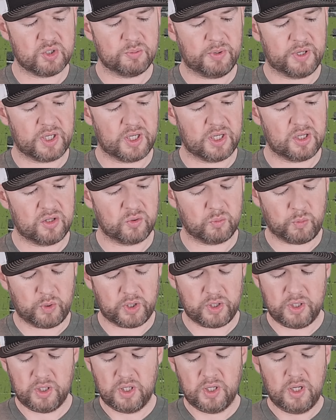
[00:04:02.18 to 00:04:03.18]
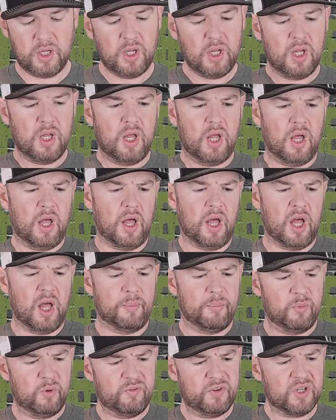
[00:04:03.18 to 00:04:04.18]
You might get either one. Uh,
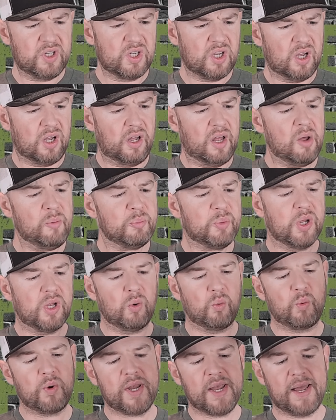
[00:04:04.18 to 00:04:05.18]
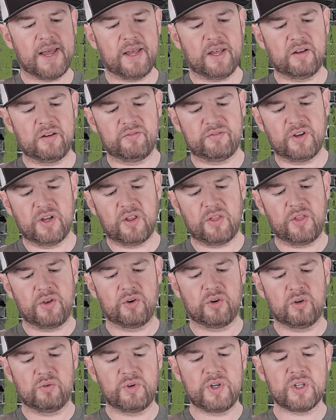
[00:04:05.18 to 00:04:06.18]
moving up, we have
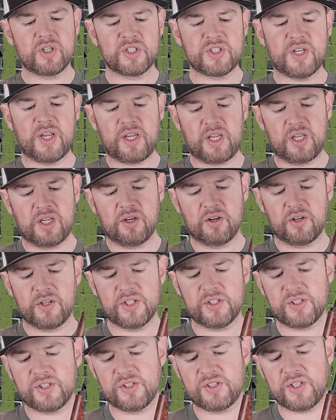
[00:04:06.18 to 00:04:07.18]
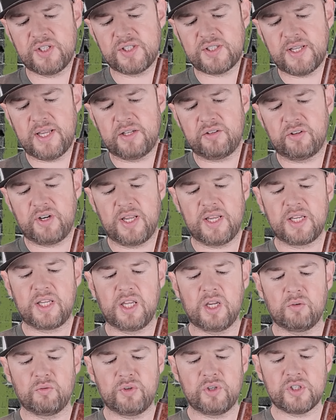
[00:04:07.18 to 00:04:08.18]
their rear sight here. This is the standard AK
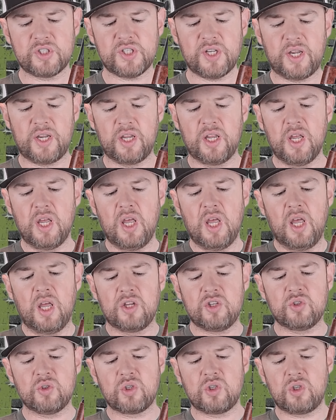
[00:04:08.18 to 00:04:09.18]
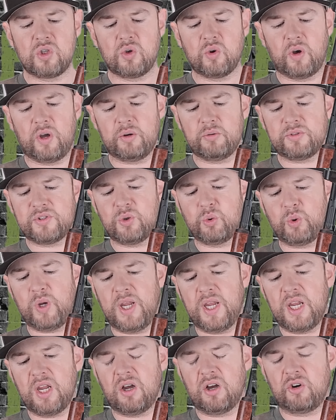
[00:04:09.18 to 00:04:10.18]
rear sight. You can go out to
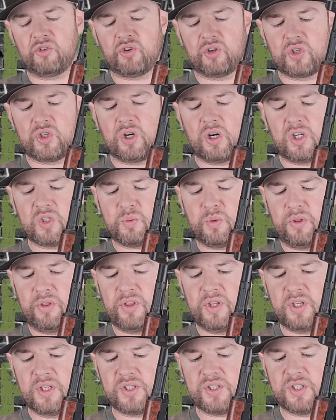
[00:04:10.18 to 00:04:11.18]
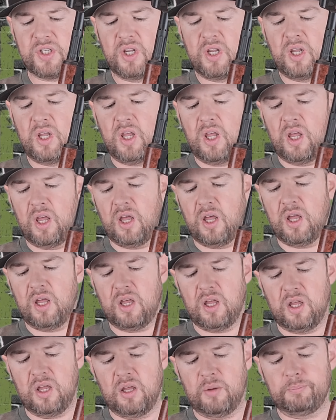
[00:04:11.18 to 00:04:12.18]
800 yards with this.
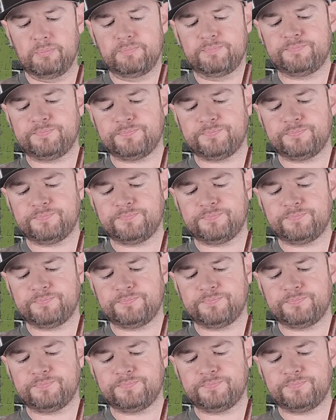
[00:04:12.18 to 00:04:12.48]
Um,